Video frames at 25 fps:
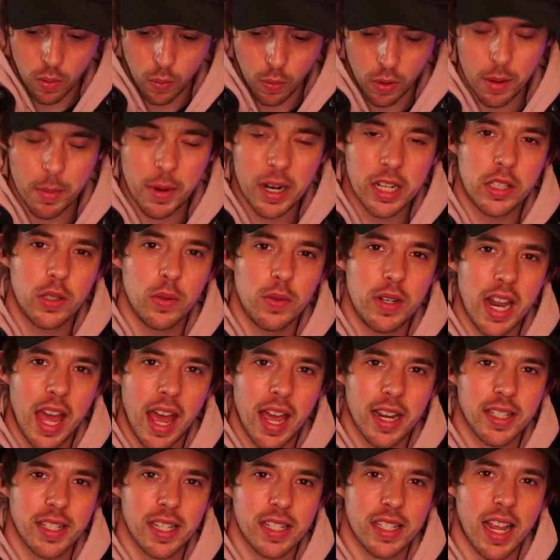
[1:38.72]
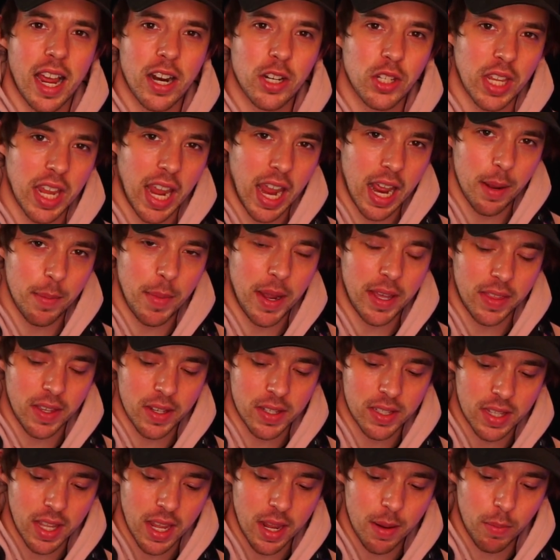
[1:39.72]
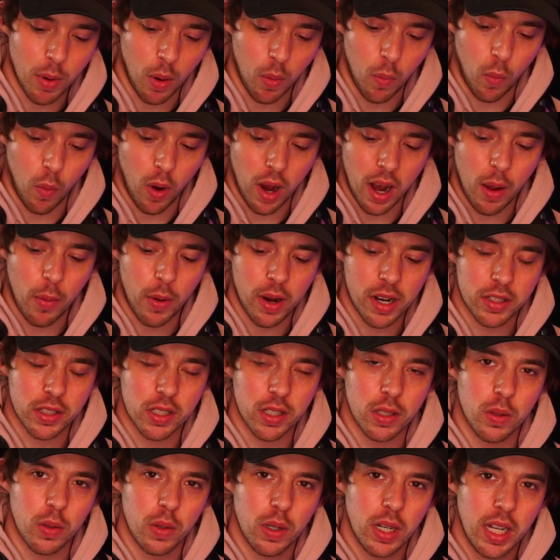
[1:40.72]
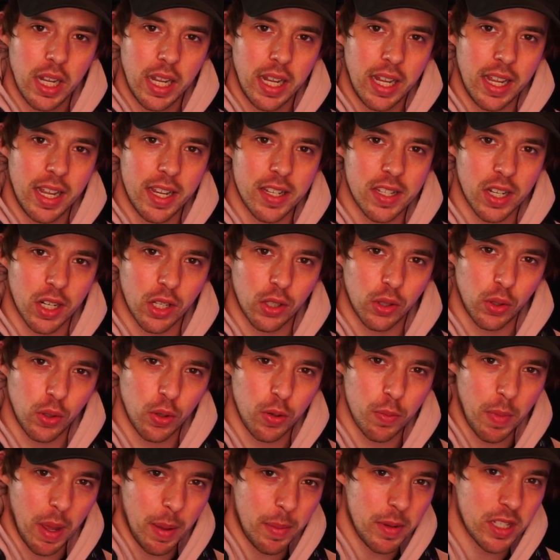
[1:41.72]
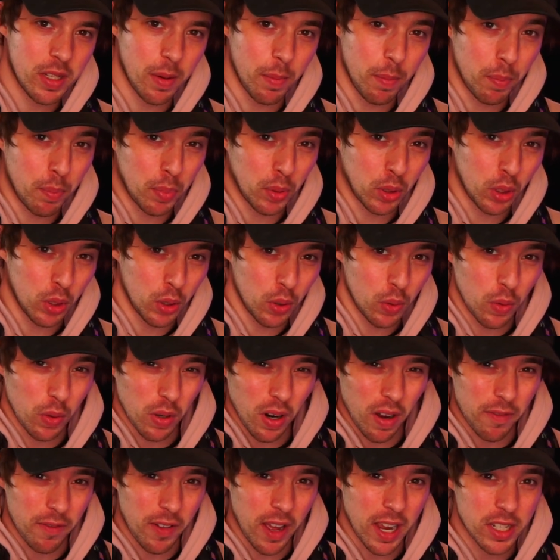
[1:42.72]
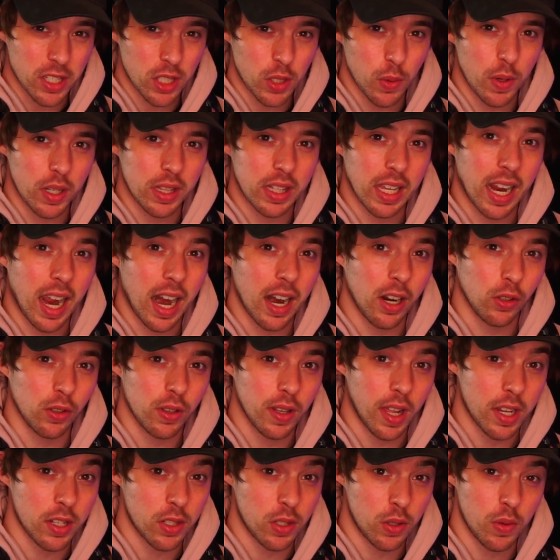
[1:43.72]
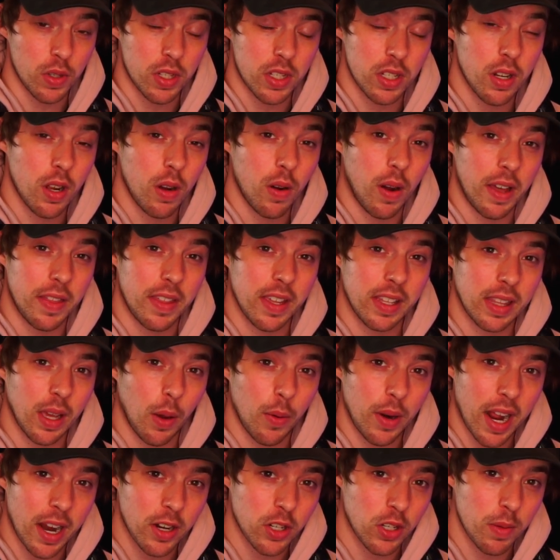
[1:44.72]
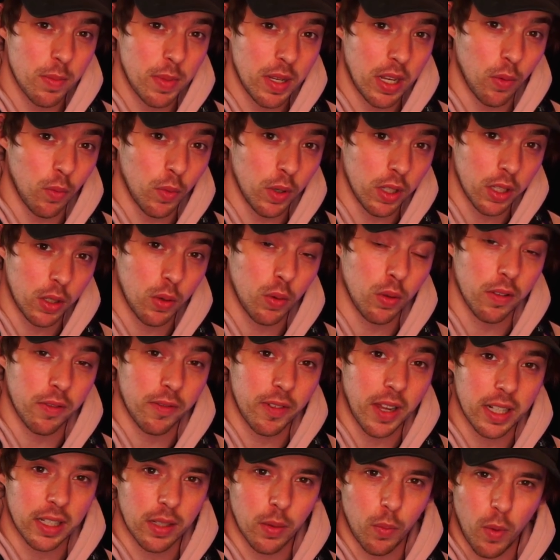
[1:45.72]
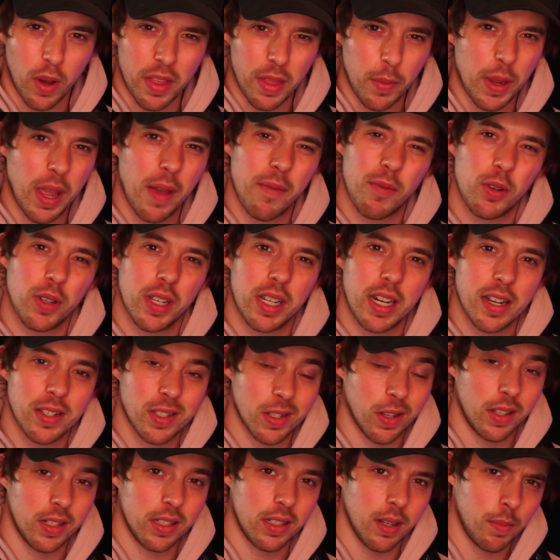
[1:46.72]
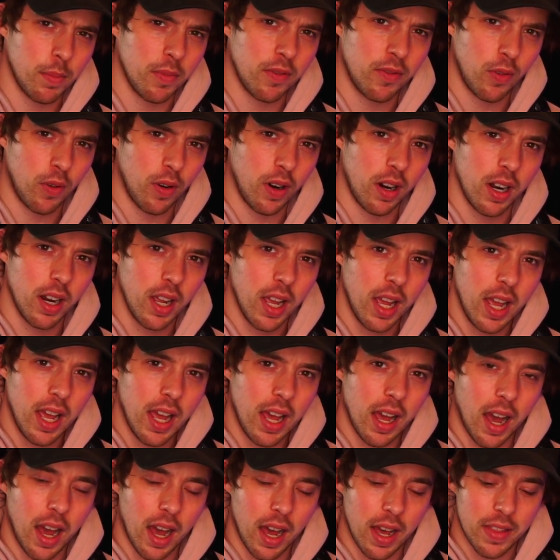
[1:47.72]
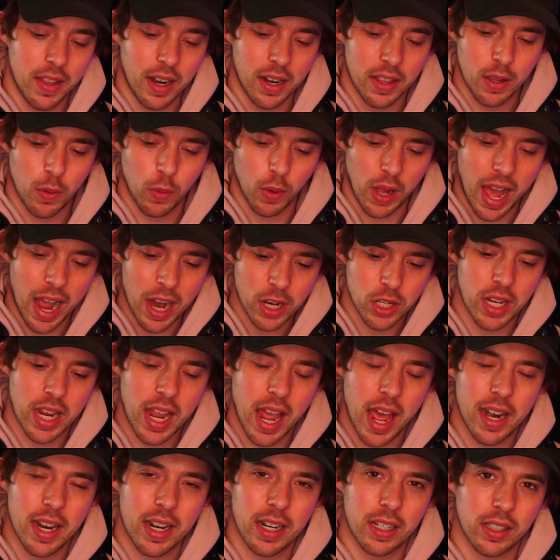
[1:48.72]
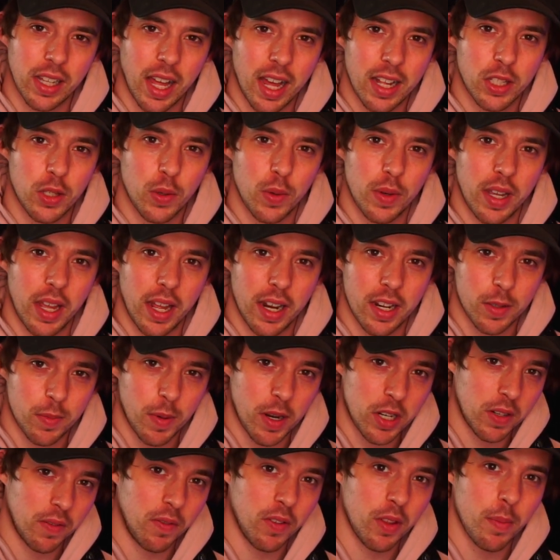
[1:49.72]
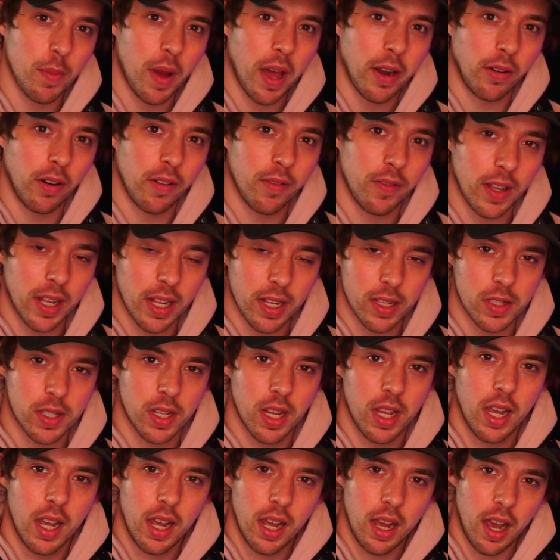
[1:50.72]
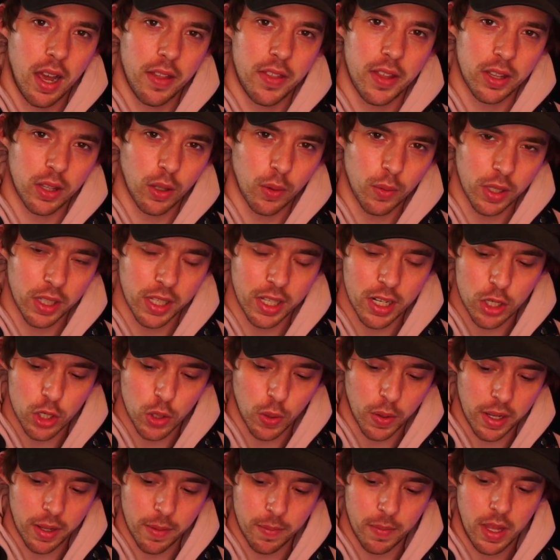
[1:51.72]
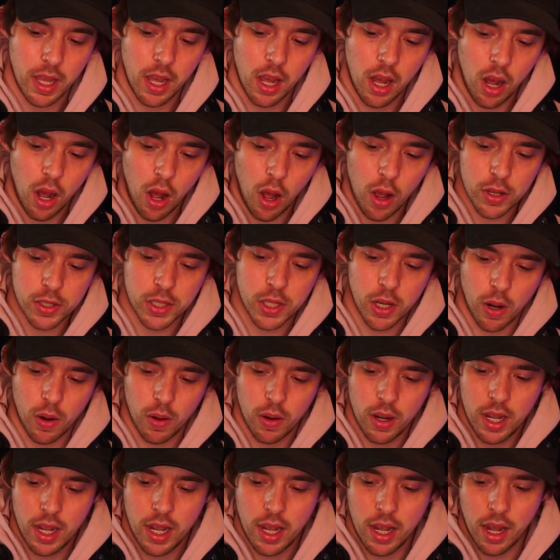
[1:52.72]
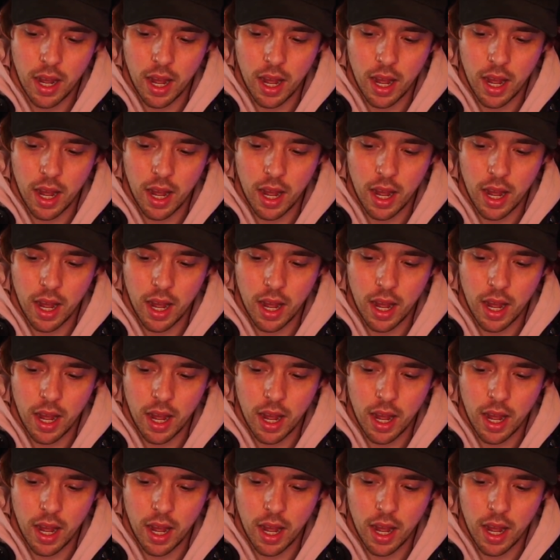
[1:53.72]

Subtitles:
what I'm going to do next is actually animate this thing, but what I want to do is include maybe some blue effects to it that kind of look like Susanoo. I think that would actually be a really cool effect and one that we haven't really necessarily done before that I think will actually add in a lot to it, and especially for the Madara fans, I think they'll really enjoy it. Also,